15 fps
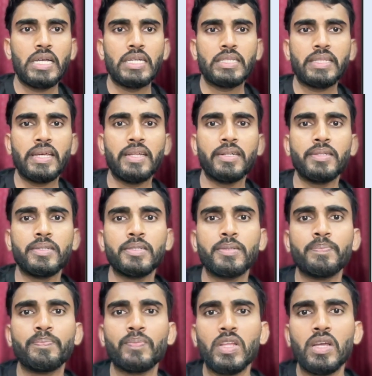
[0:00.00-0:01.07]
Then
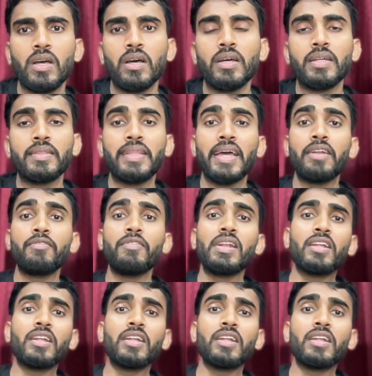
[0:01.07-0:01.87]
will